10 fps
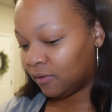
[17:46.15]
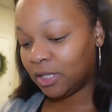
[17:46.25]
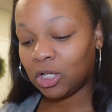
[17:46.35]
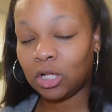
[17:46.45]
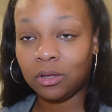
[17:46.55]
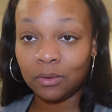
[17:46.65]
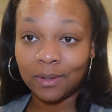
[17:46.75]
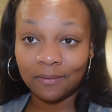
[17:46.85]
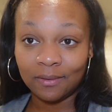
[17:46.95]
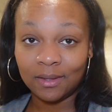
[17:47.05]
to include
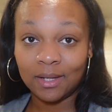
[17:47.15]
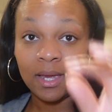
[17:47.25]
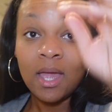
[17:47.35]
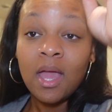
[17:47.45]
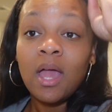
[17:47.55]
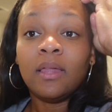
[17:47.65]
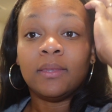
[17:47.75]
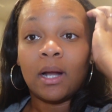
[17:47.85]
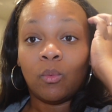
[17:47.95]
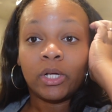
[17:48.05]
everything
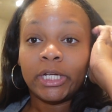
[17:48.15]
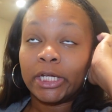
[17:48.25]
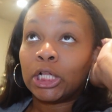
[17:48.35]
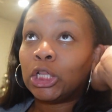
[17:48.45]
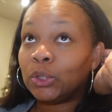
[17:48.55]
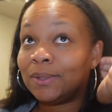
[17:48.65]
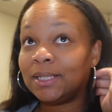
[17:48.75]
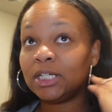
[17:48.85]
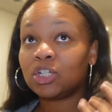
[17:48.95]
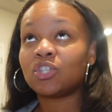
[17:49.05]
that I want to include in here.